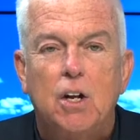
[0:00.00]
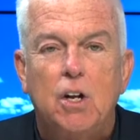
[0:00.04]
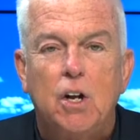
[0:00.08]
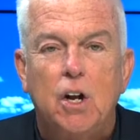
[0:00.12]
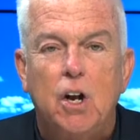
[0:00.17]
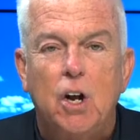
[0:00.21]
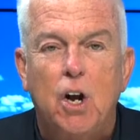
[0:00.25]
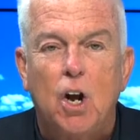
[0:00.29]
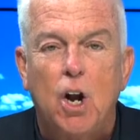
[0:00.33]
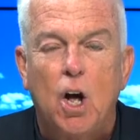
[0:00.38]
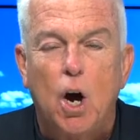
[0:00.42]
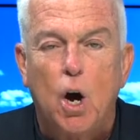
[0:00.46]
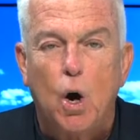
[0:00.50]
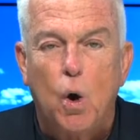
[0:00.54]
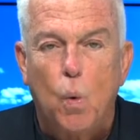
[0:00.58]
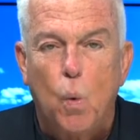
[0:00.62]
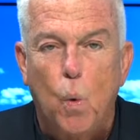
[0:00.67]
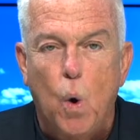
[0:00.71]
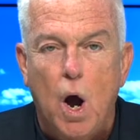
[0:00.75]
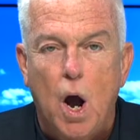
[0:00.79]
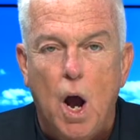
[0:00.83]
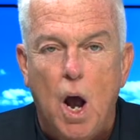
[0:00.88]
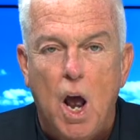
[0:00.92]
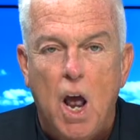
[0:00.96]

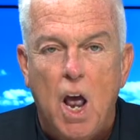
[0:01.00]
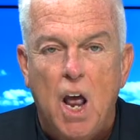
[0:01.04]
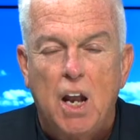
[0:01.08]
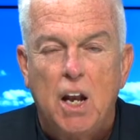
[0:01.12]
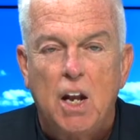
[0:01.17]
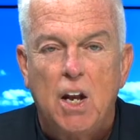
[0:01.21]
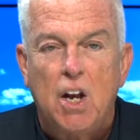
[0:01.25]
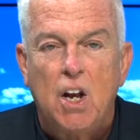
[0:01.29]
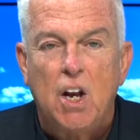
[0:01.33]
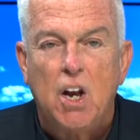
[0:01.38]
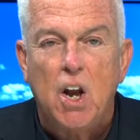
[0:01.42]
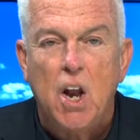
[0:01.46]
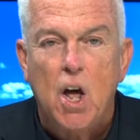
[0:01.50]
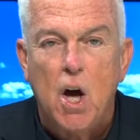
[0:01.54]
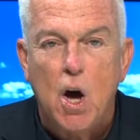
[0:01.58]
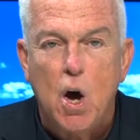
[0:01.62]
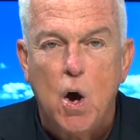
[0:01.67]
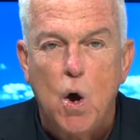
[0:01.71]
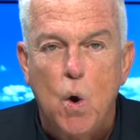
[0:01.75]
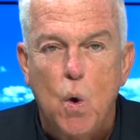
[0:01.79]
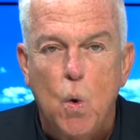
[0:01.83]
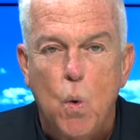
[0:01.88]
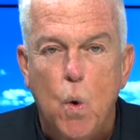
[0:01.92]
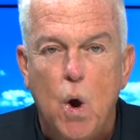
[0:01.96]
No,
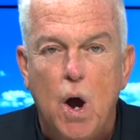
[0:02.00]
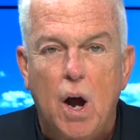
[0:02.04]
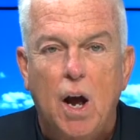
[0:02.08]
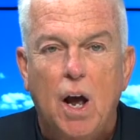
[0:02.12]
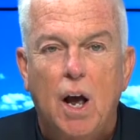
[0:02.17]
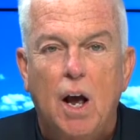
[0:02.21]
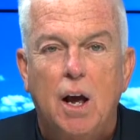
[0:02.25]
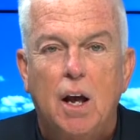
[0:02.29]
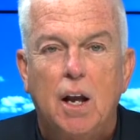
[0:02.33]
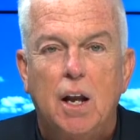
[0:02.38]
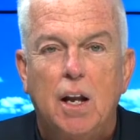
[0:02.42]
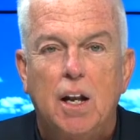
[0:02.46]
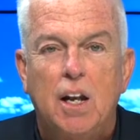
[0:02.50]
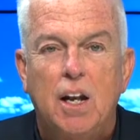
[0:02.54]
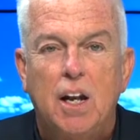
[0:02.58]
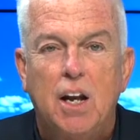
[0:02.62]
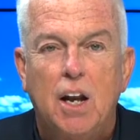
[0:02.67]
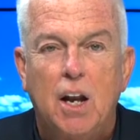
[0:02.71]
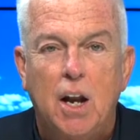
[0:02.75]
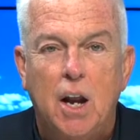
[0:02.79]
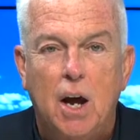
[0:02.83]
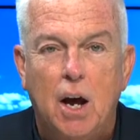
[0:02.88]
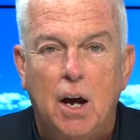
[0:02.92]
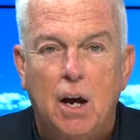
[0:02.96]
no,
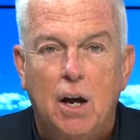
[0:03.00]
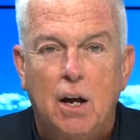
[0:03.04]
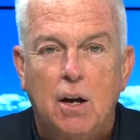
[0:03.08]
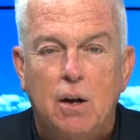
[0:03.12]
no.